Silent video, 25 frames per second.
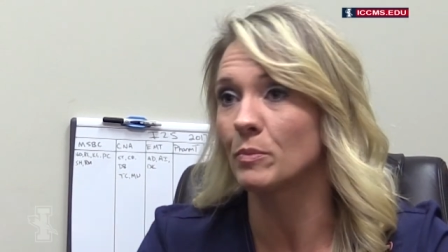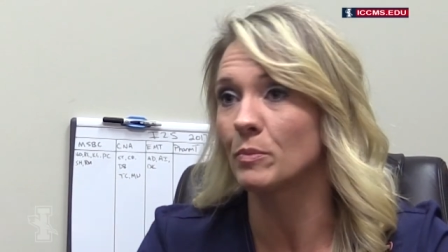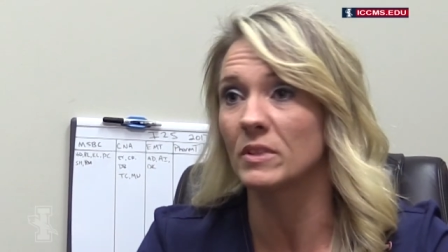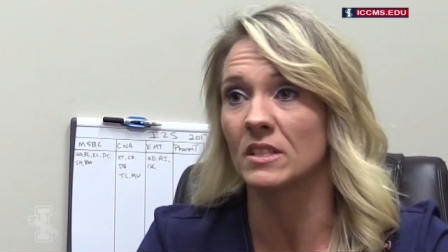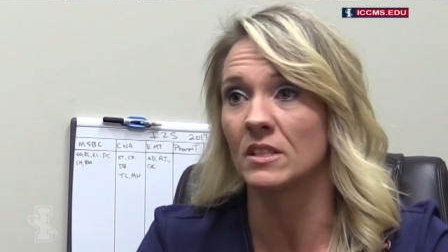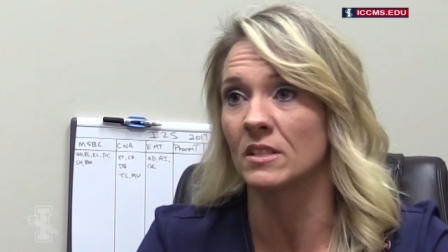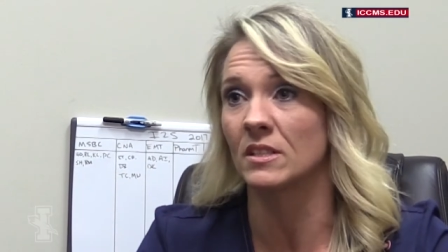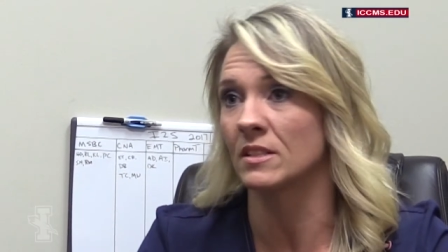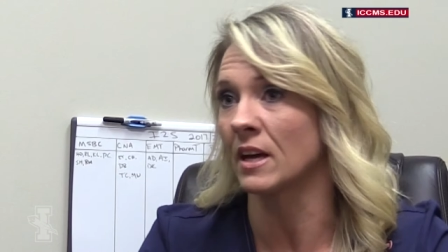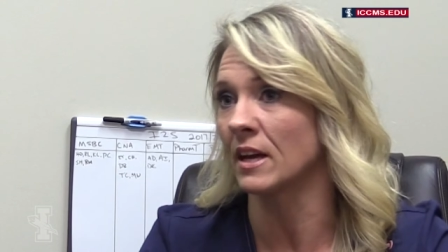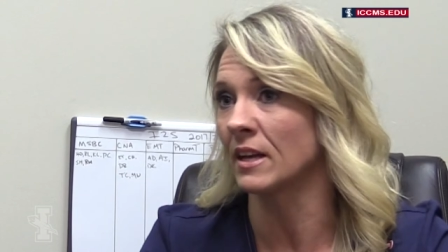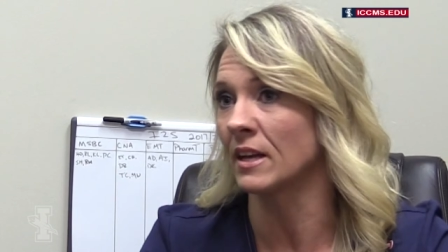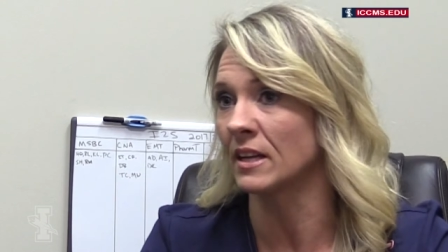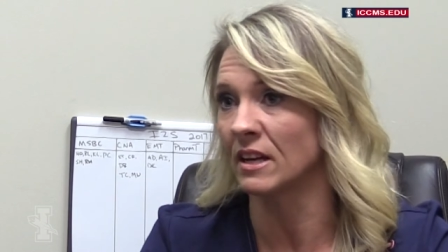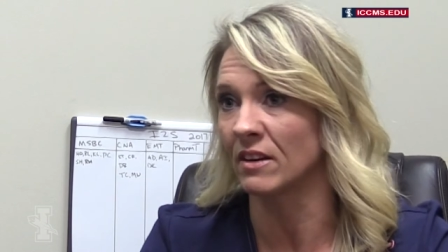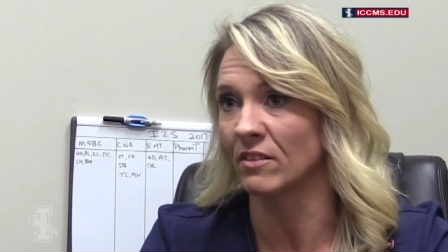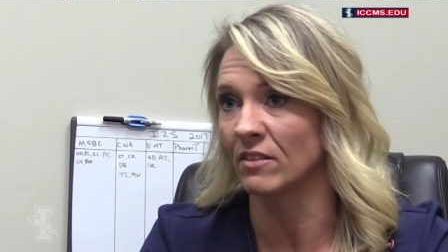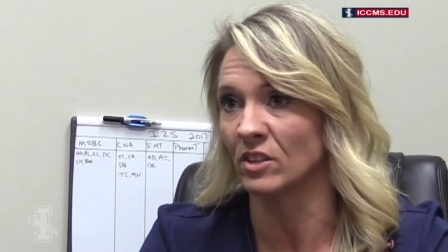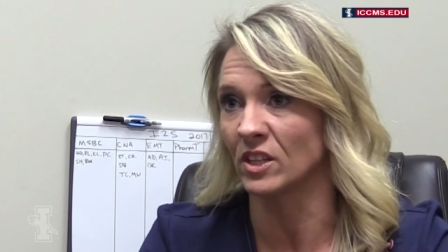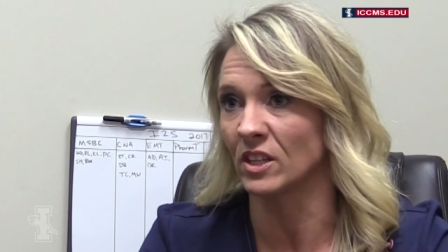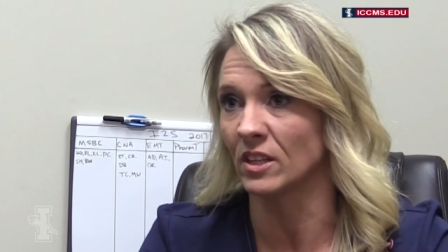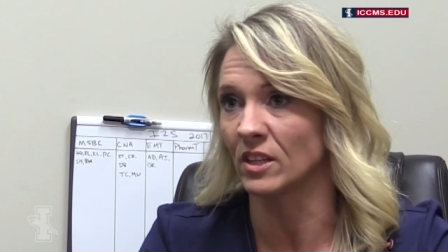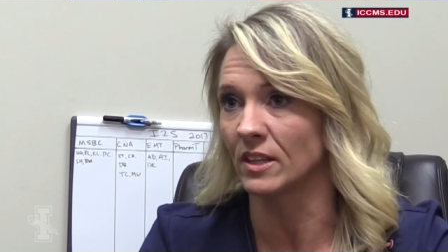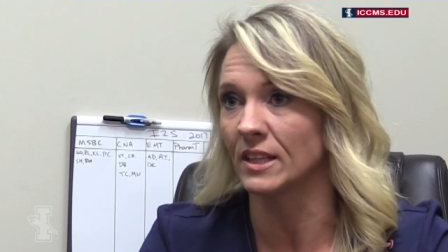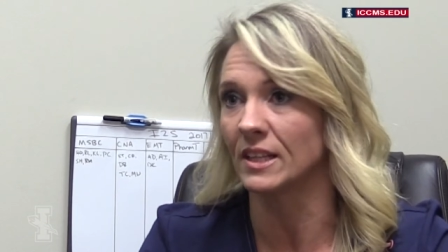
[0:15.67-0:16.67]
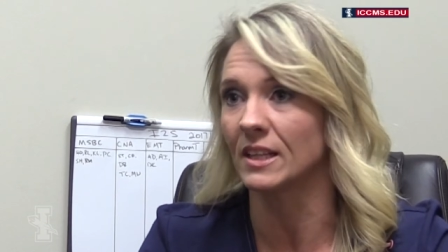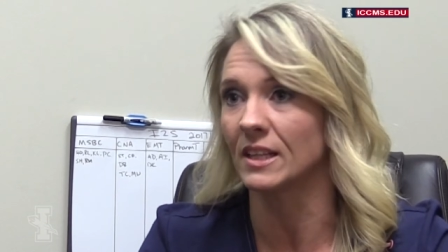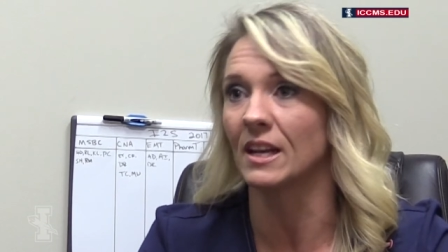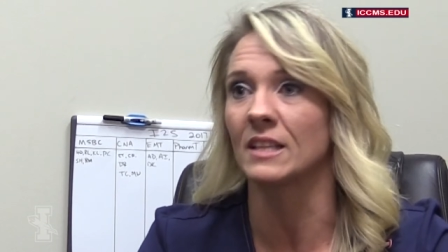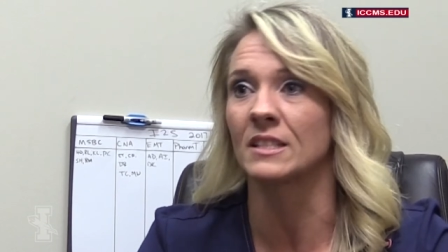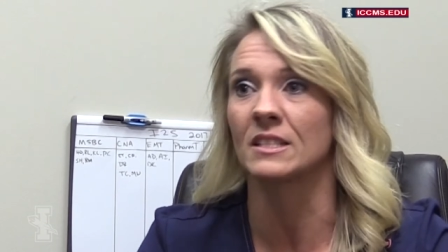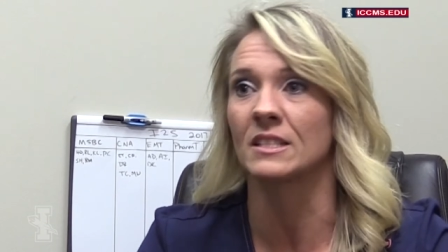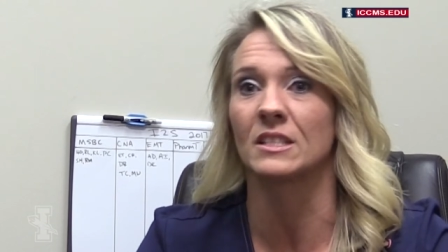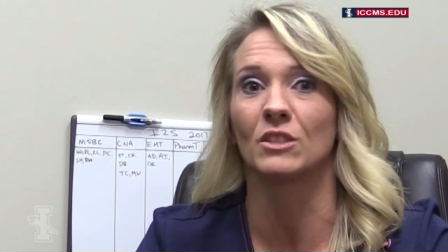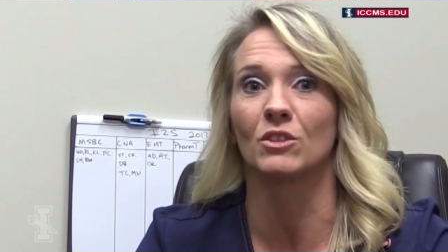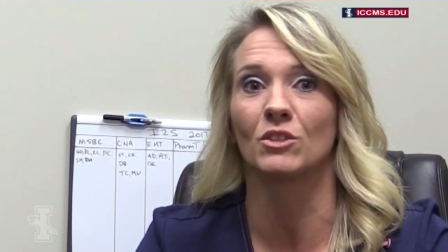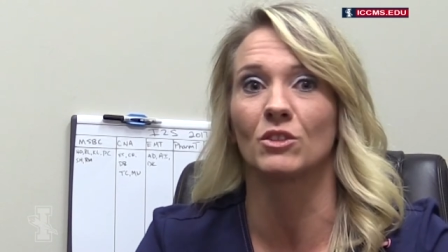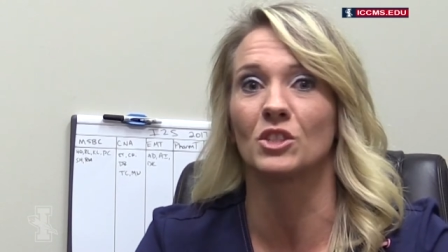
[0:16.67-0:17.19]
but since I had never done it, I
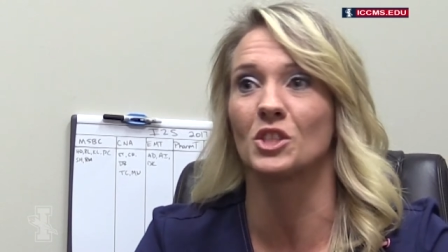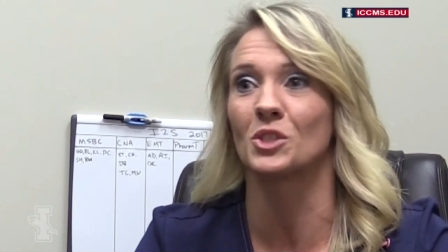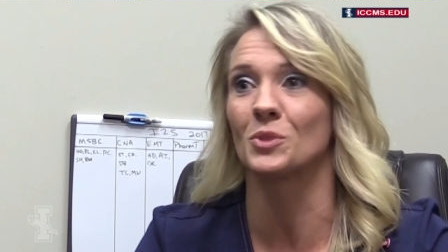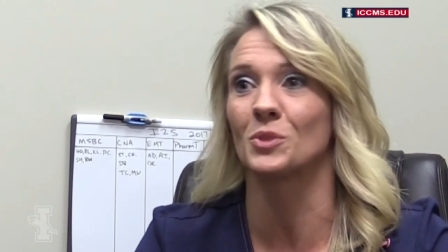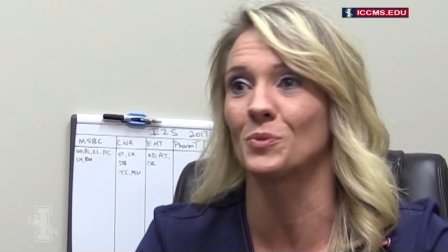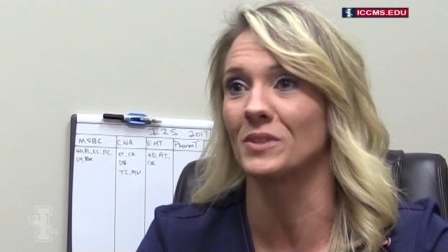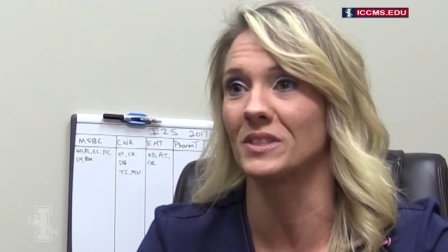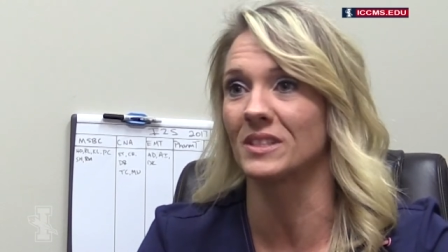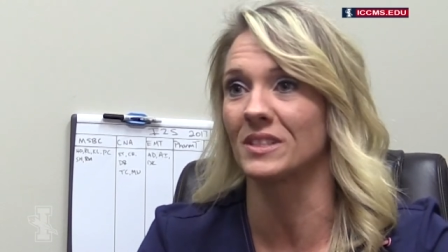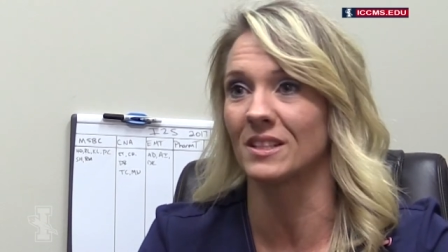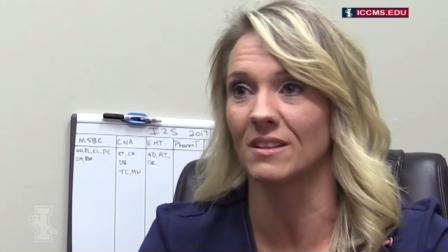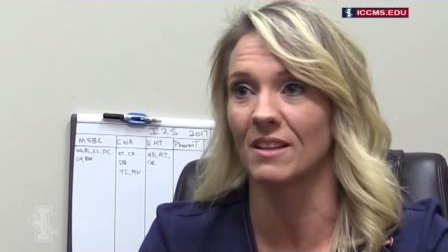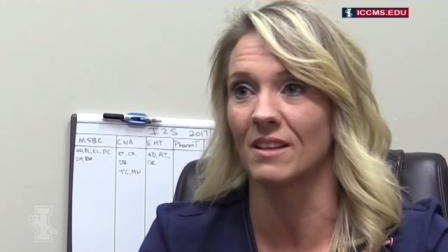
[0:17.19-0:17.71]
still just went to